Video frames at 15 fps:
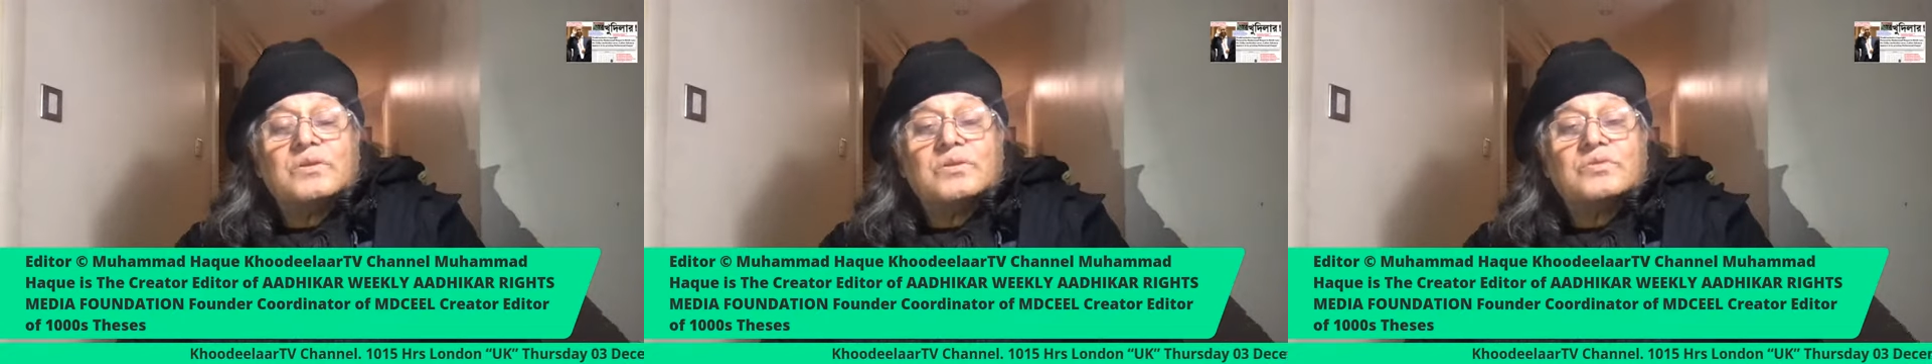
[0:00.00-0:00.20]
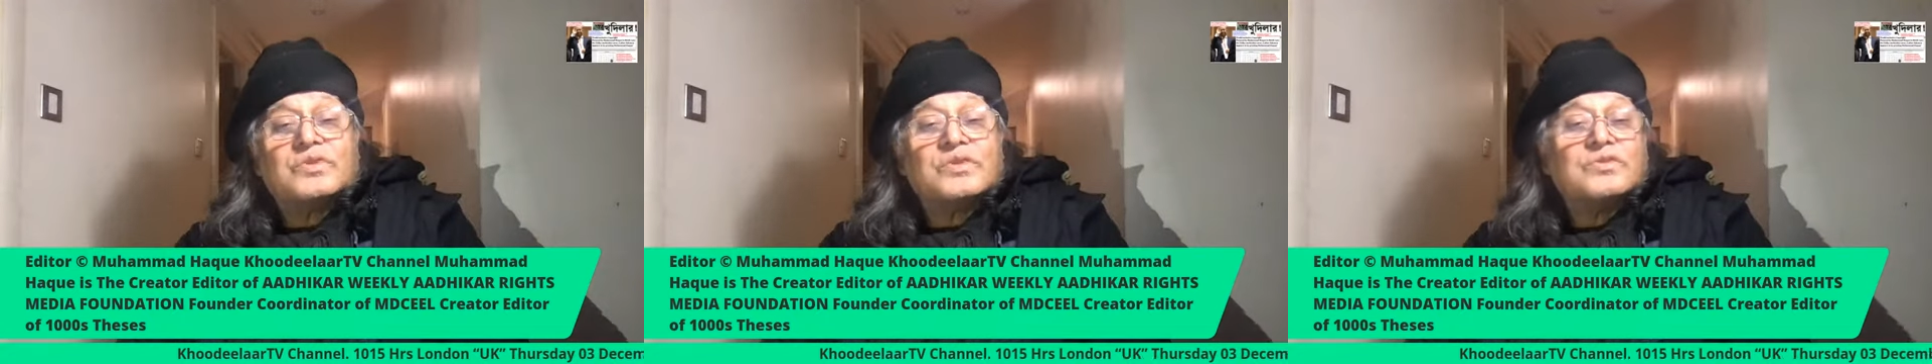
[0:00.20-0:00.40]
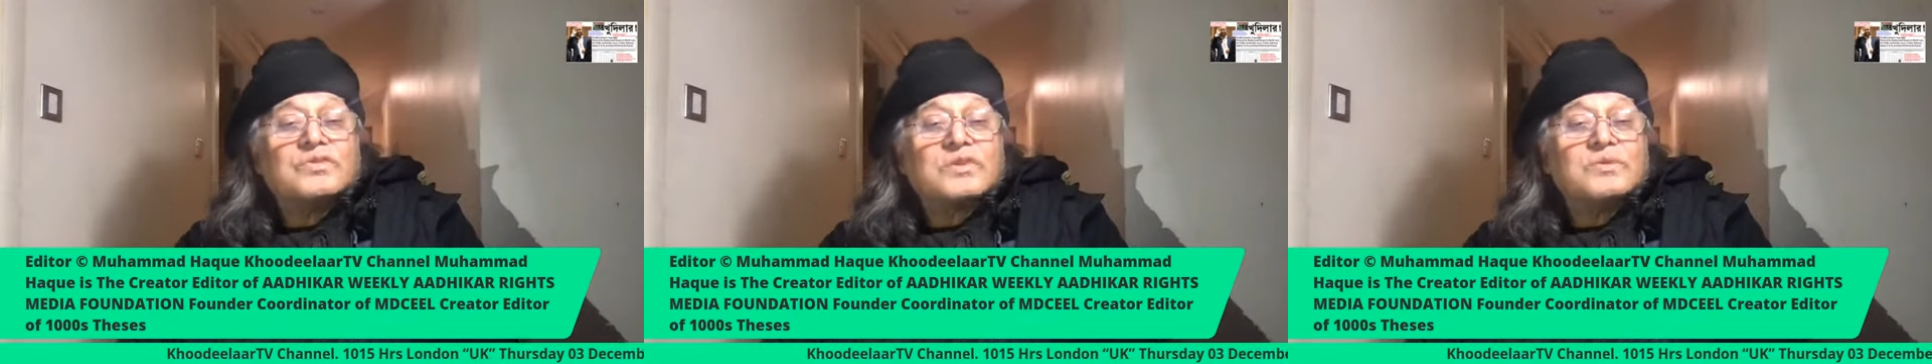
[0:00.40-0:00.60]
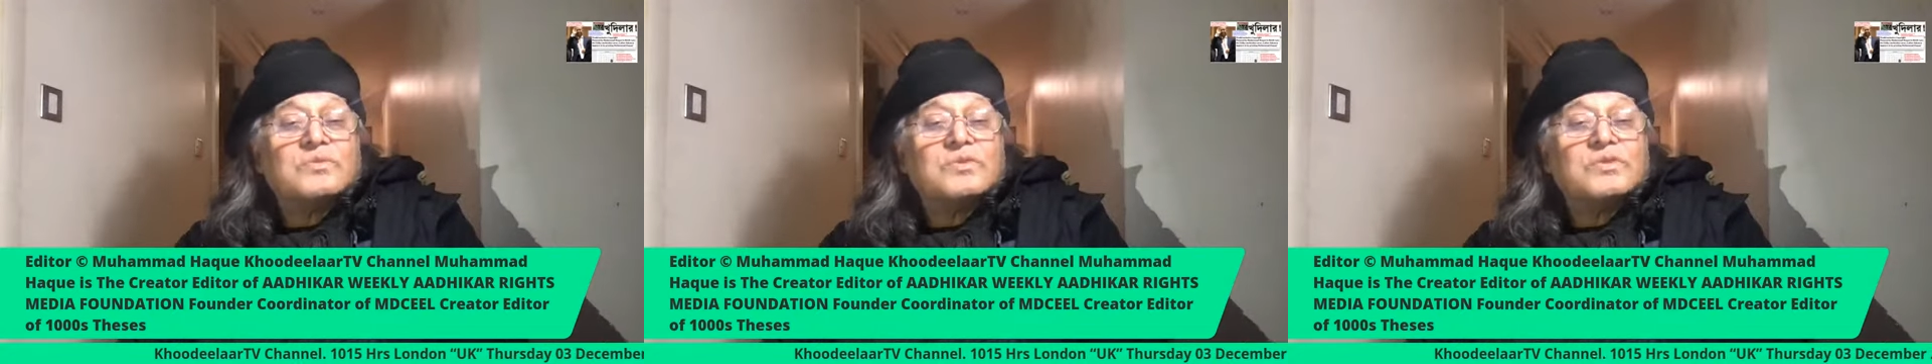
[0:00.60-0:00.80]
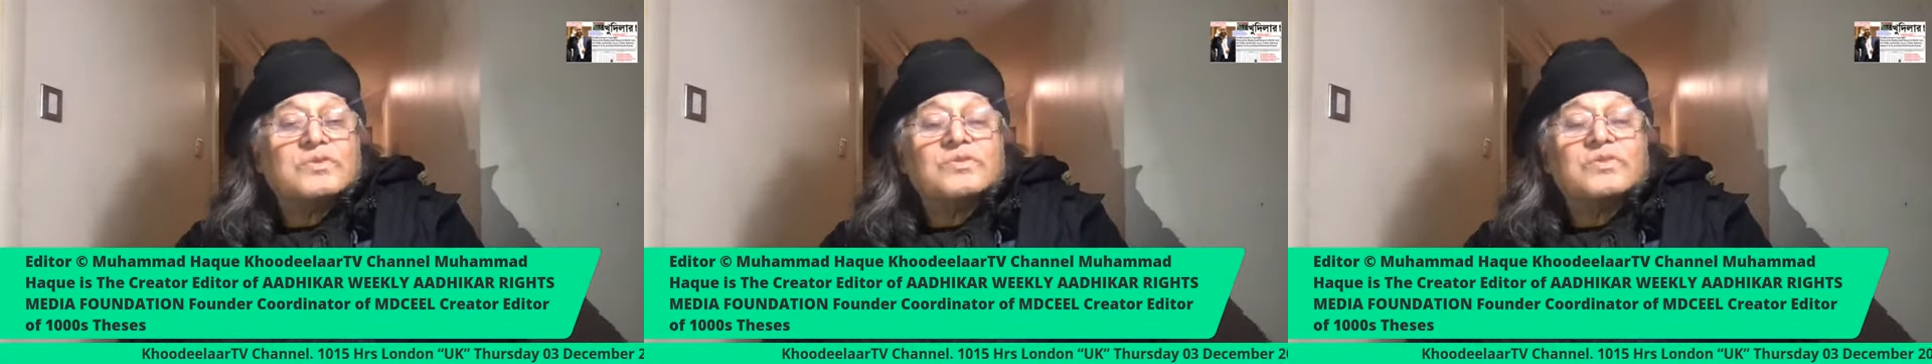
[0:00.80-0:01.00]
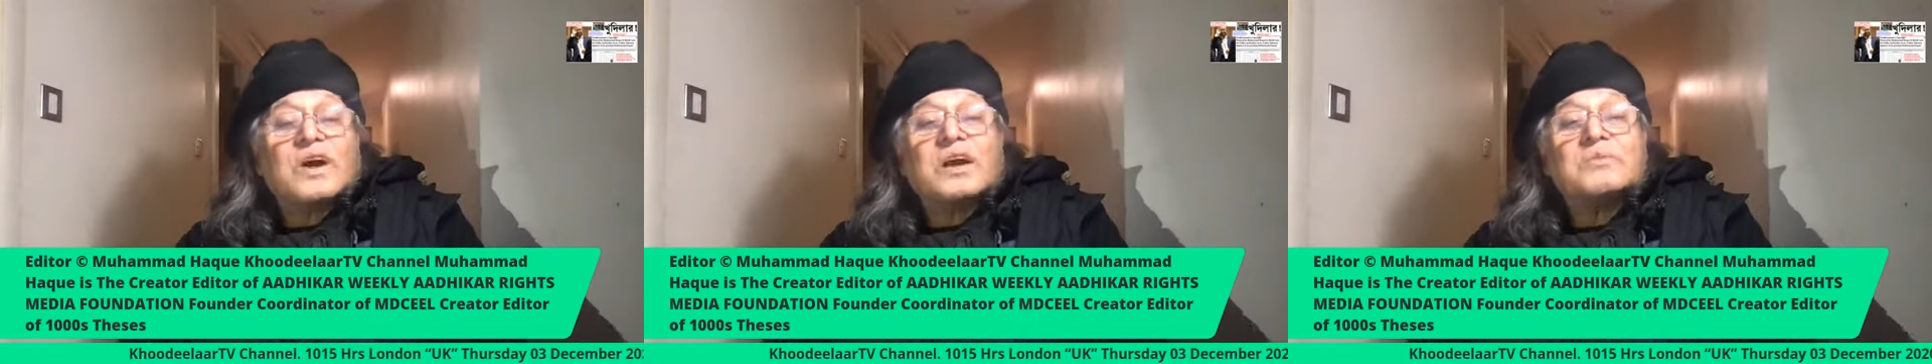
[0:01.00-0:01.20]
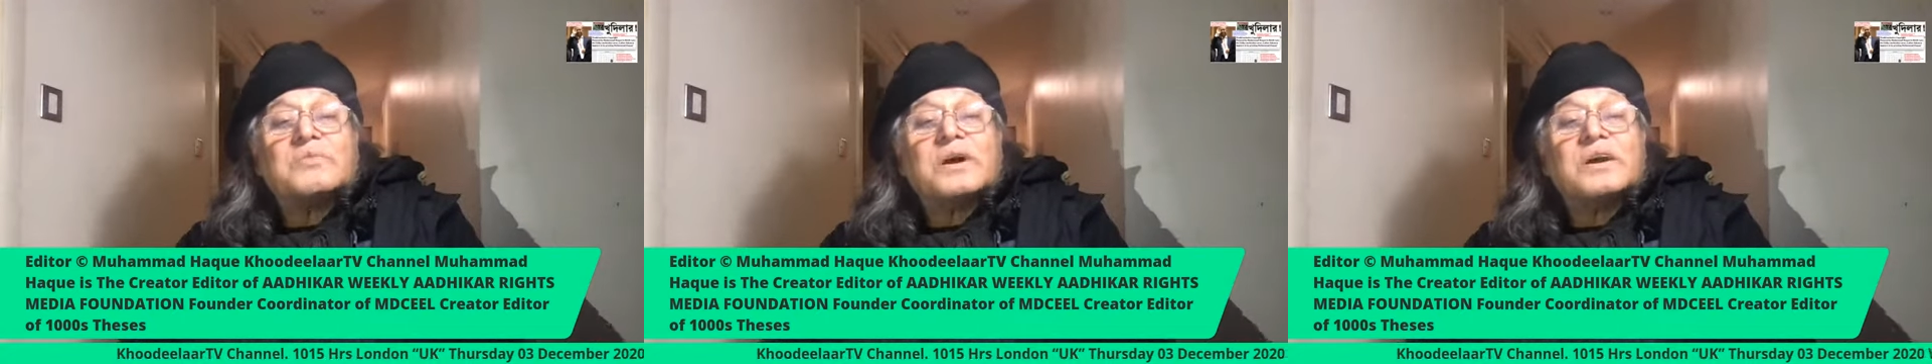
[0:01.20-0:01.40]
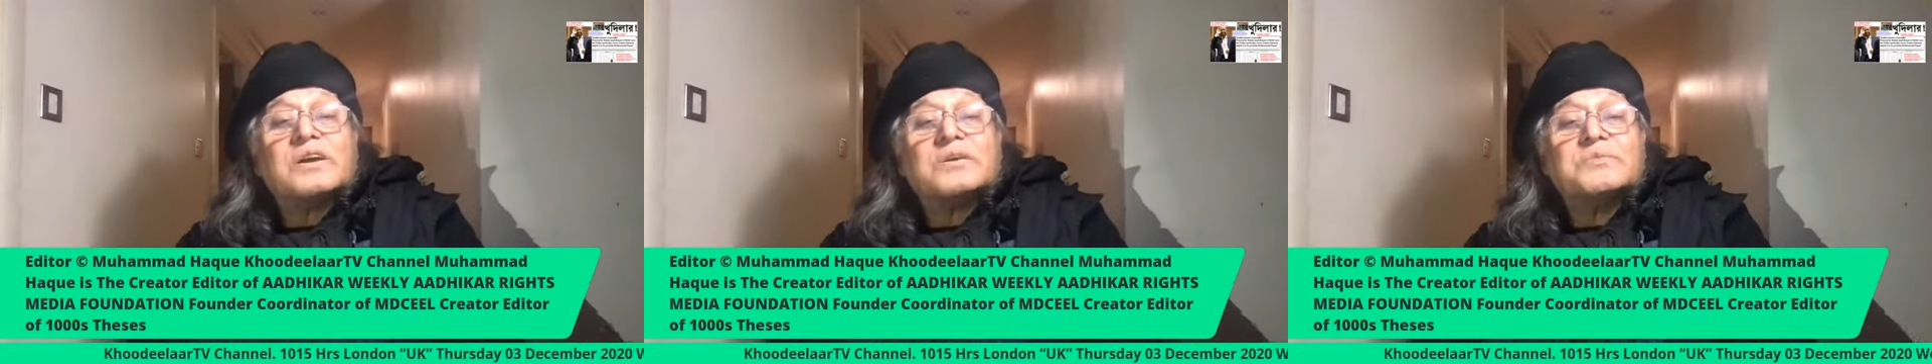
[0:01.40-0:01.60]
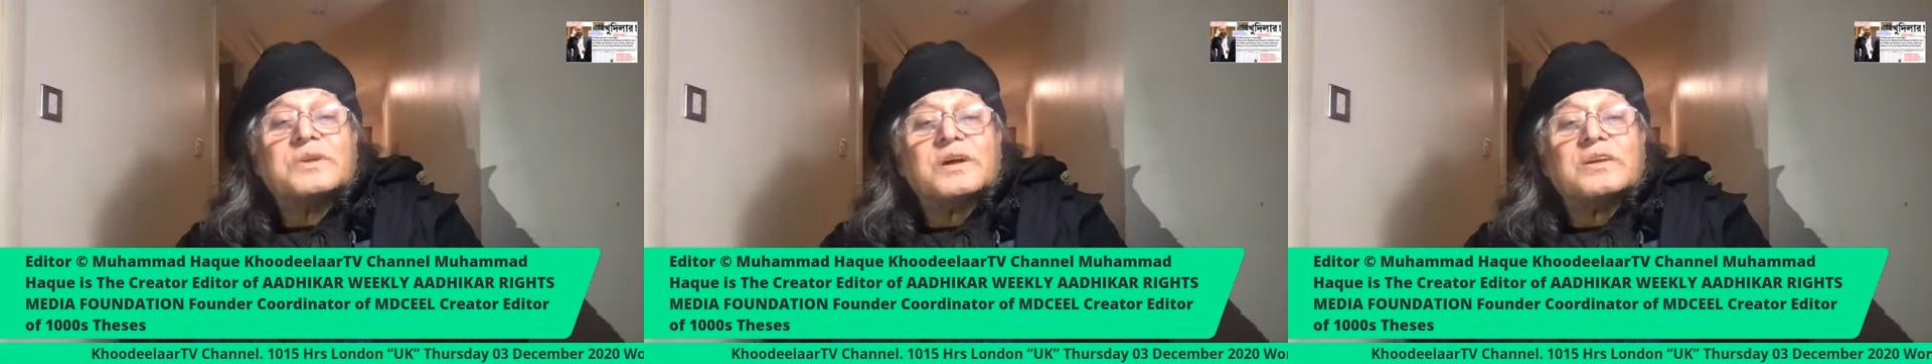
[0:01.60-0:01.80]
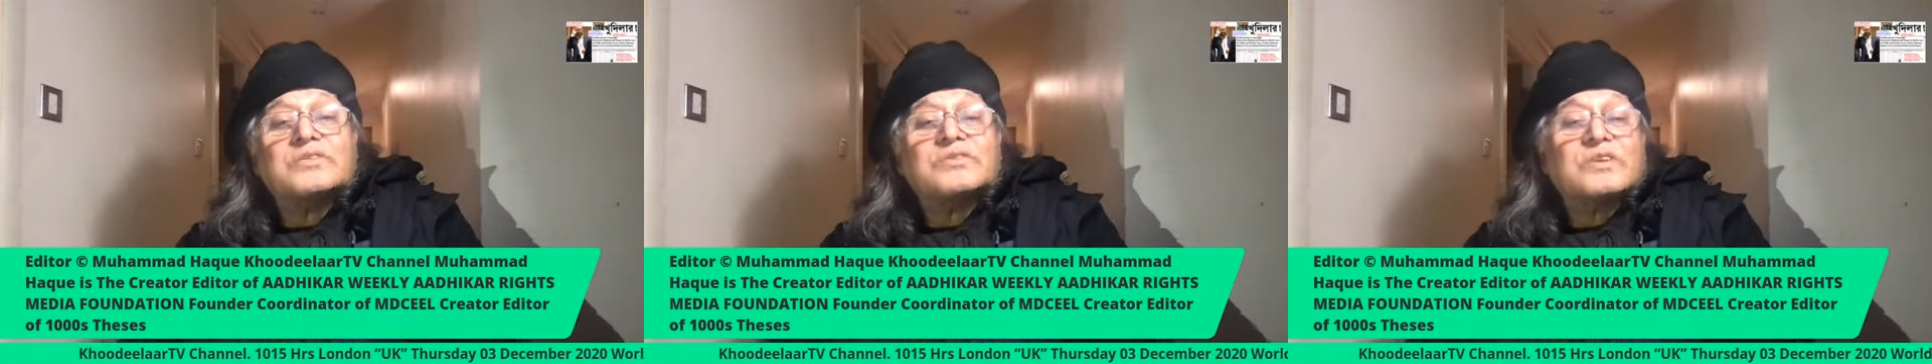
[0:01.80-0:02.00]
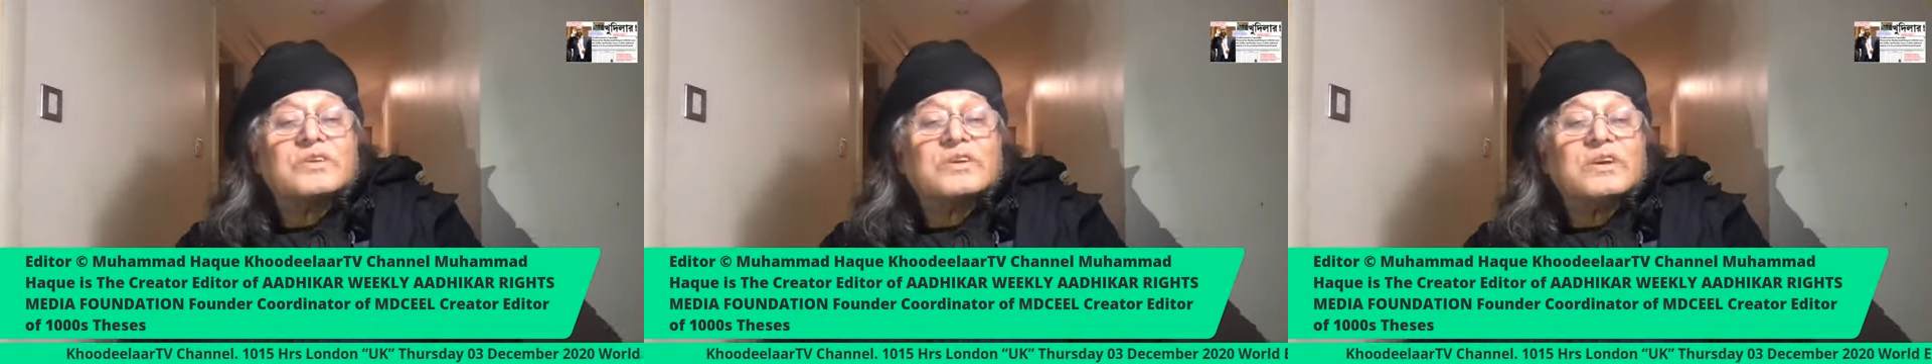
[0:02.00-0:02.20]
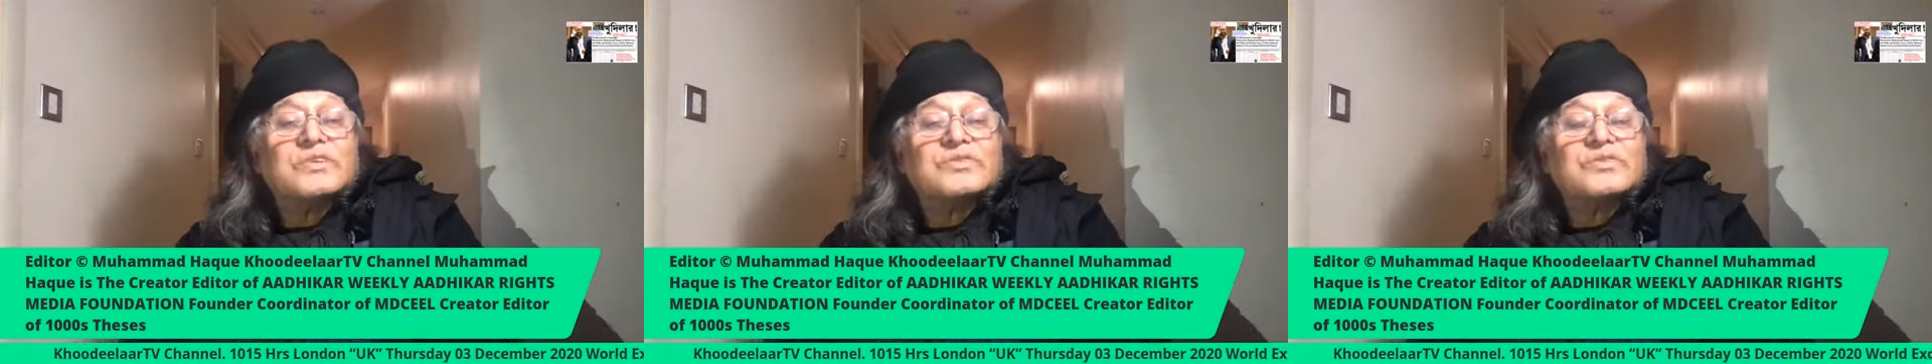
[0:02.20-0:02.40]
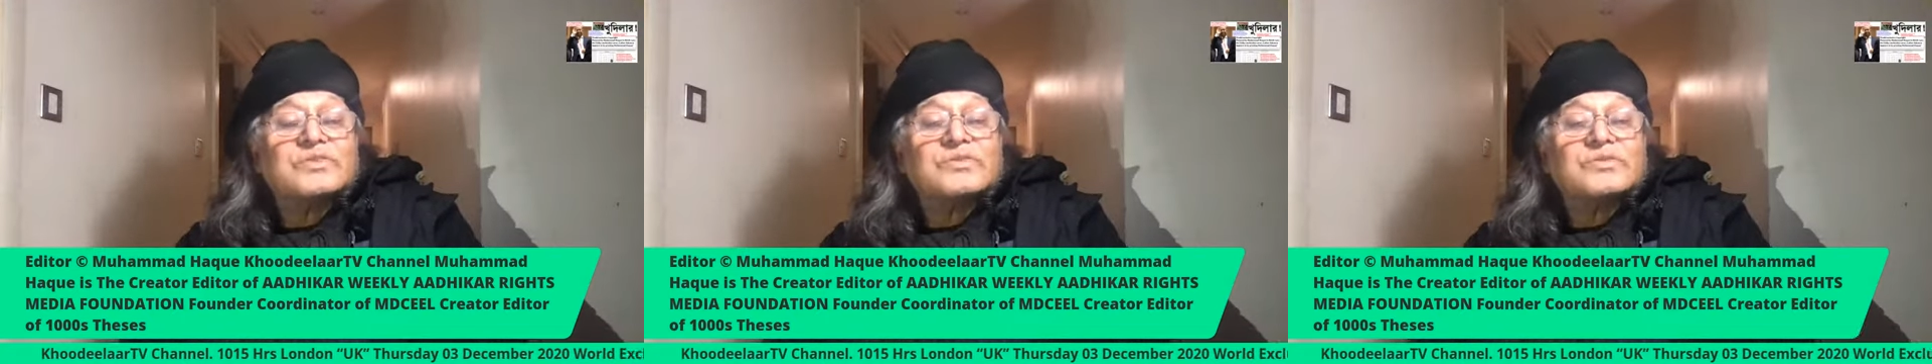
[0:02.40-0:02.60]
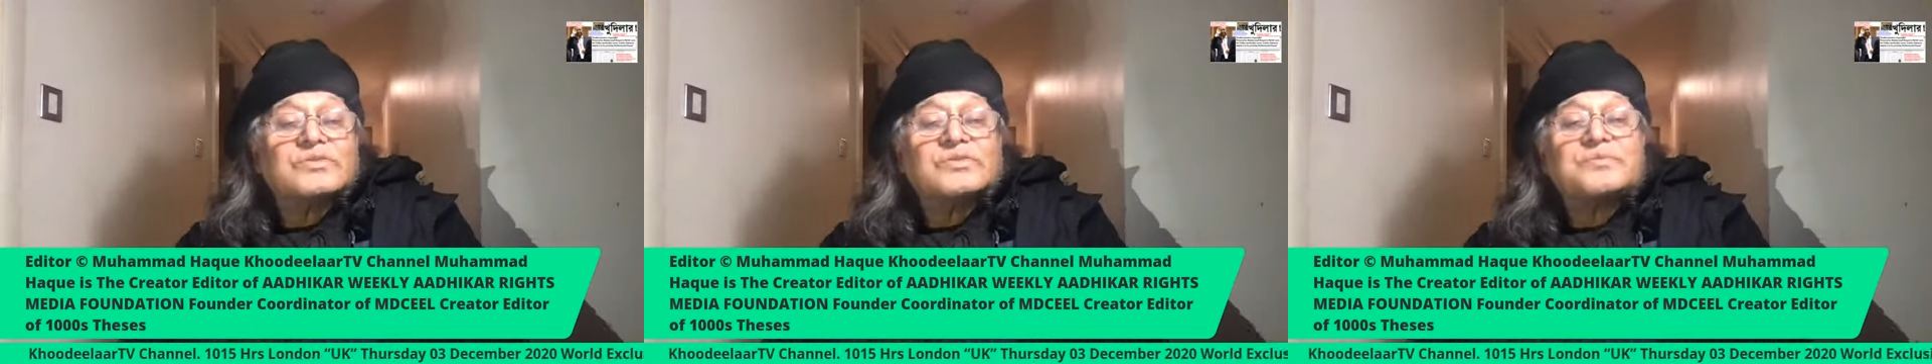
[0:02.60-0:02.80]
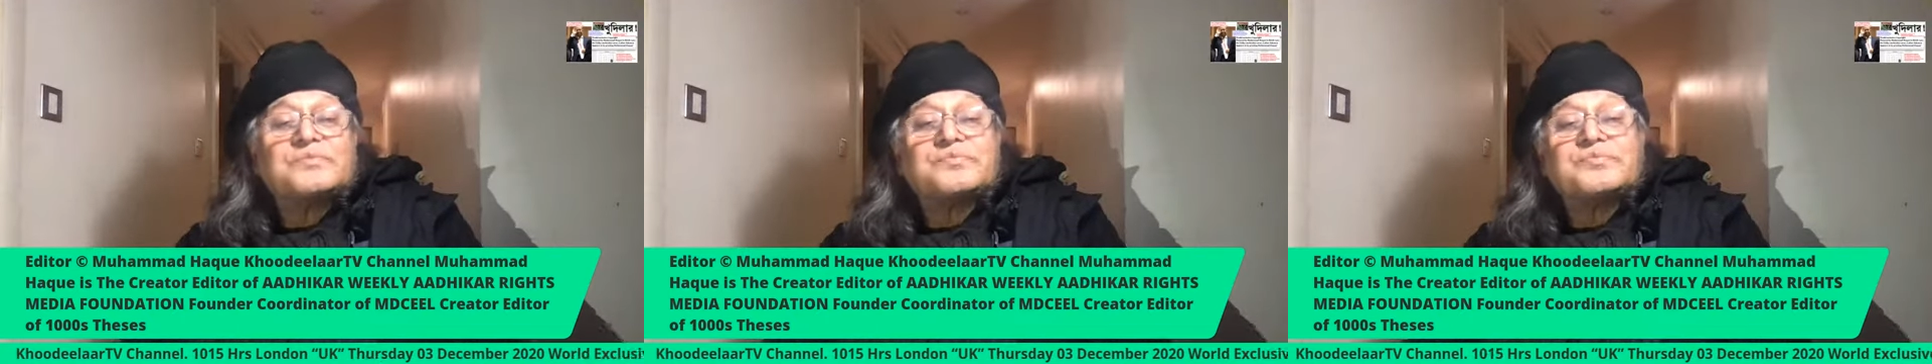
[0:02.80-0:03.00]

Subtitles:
system, which is run by criminals and racists.